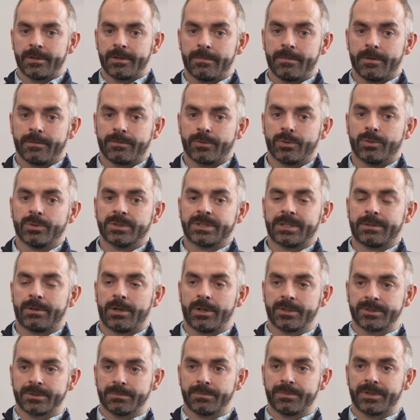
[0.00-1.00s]
Of course there
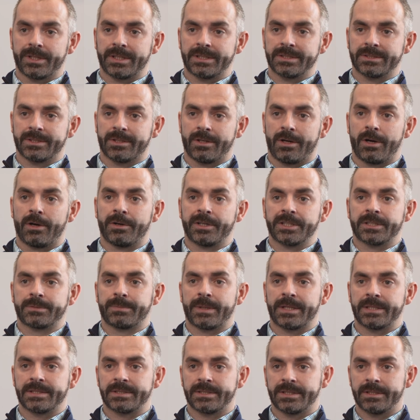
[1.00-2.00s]
are some things that are
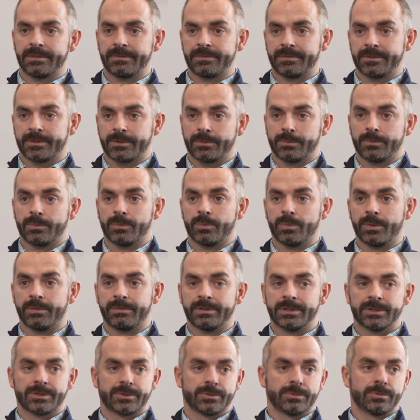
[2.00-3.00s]
expensive, so we've
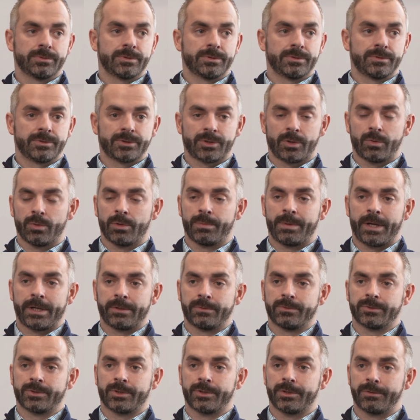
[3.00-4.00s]
installed solar
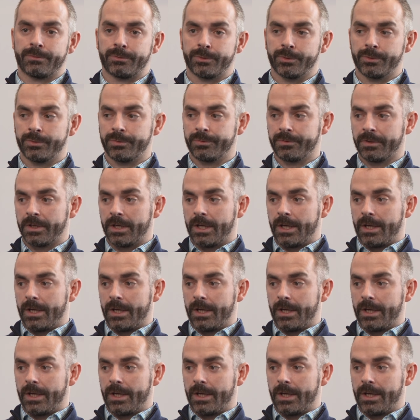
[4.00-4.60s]
panels on the roof.